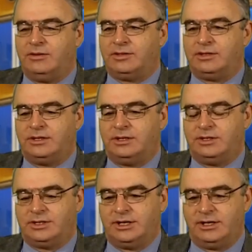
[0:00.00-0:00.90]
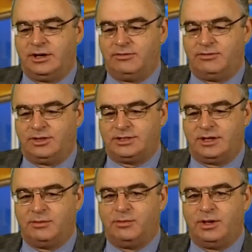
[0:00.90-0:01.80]
who is the CEO for the
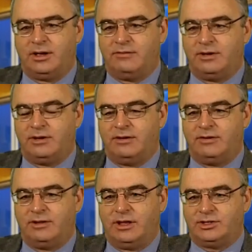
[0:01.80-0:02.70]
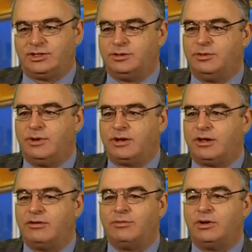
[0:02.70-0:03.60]
time being of a large
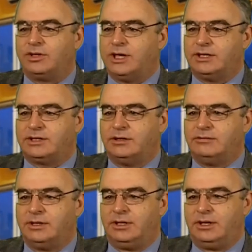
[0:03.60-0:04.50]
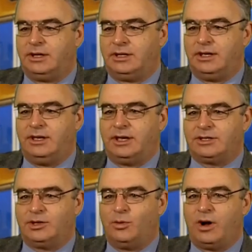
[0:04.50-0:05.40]
supermarket group called Tesco. And he
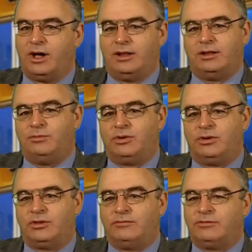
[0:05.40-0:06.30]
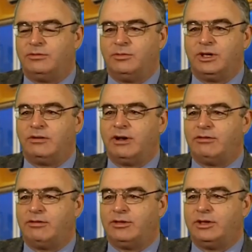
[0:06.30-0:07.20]
has quietly brought them from being
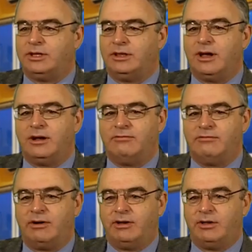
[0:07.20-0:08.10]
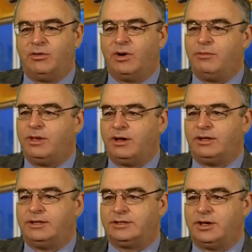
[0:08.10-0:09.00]
around third in line and very long way
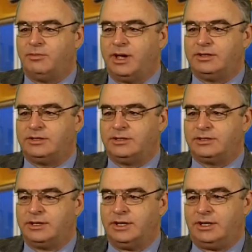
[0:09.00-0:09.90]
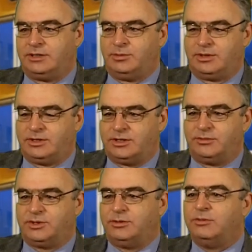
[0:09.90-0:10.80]
behind his competitors to being the
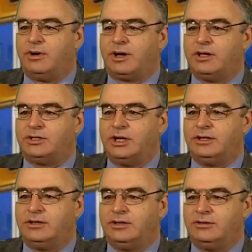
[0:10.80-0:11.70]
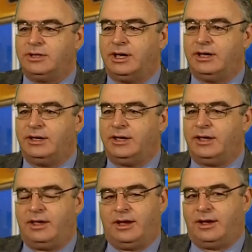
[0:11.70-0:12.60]
top supermarket chain in the
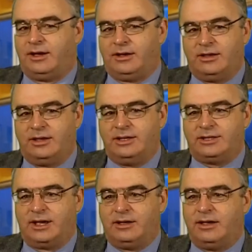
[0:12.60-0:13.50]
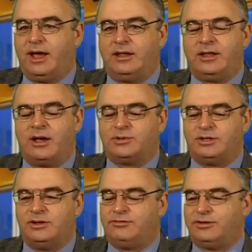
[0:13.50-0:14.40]
UK. He's an
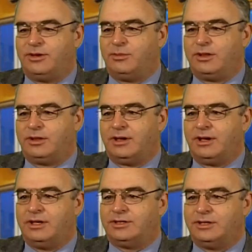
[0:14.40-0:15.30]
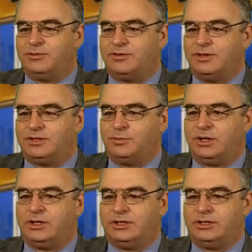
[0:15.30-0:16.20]
absolutely phenomenal guy in terms of his
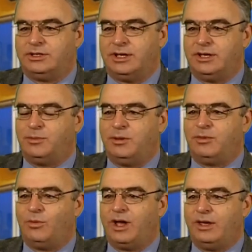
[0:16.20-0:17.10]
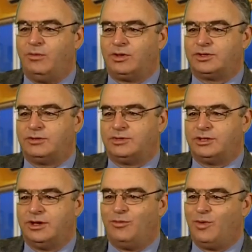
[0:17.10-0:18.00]
ability to take people where he wants them
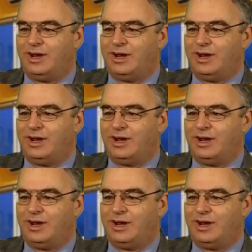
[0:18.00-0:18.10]
to go